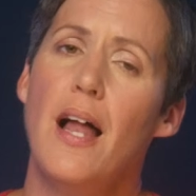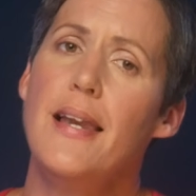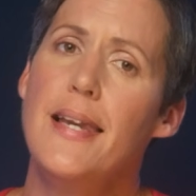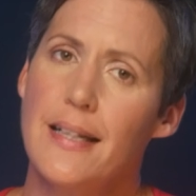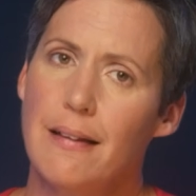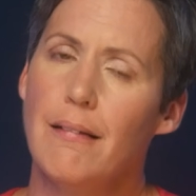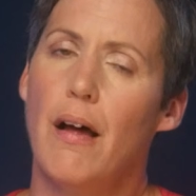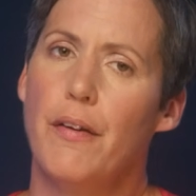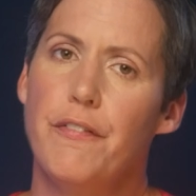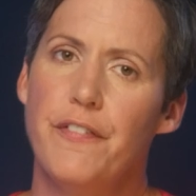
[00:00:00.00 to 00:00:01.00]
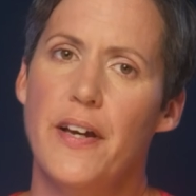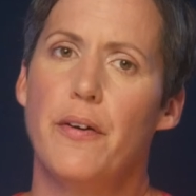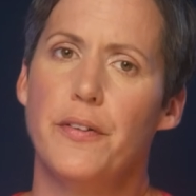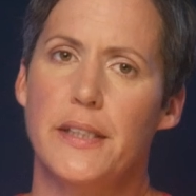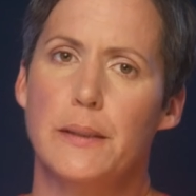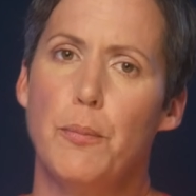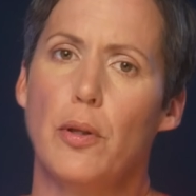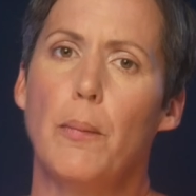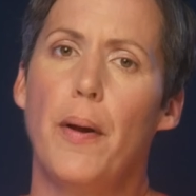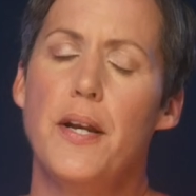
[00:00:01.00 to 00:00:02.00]
a little unfair on this
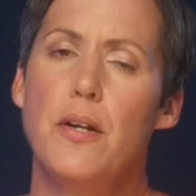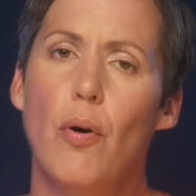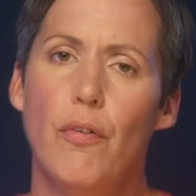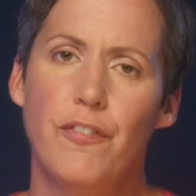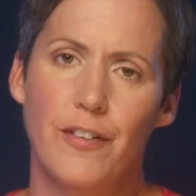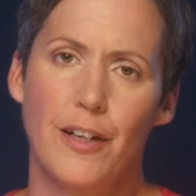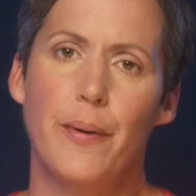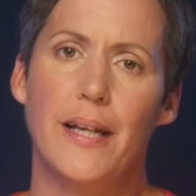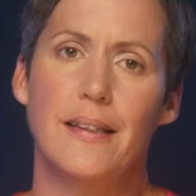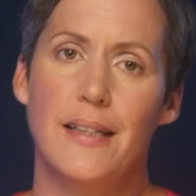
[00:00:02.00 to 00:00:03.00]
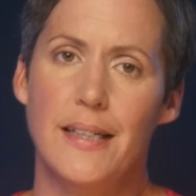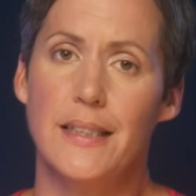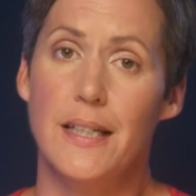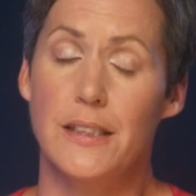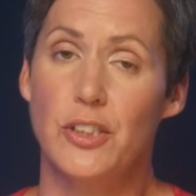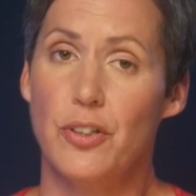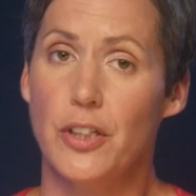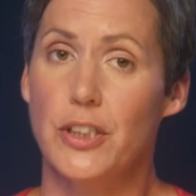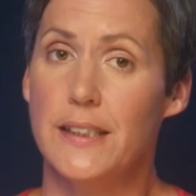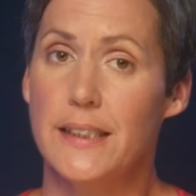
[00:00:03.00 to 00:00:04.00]
model by not following these
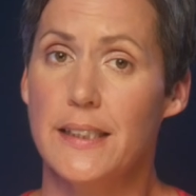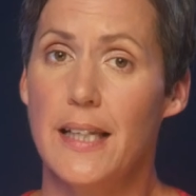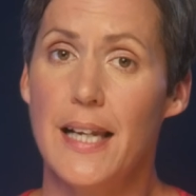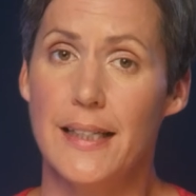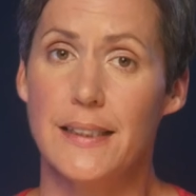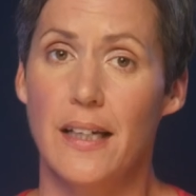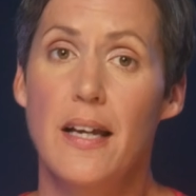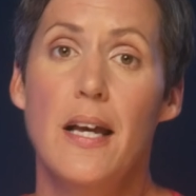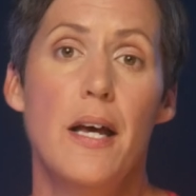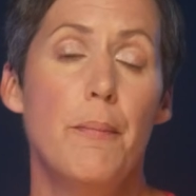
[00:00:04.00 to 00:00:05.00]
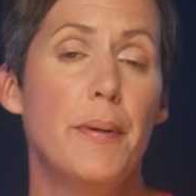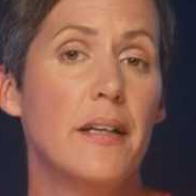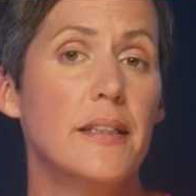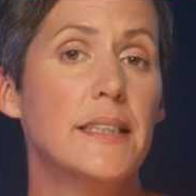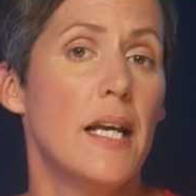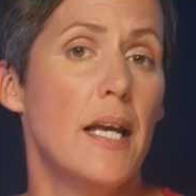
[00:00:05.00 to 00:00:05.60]
instructions to the letter, because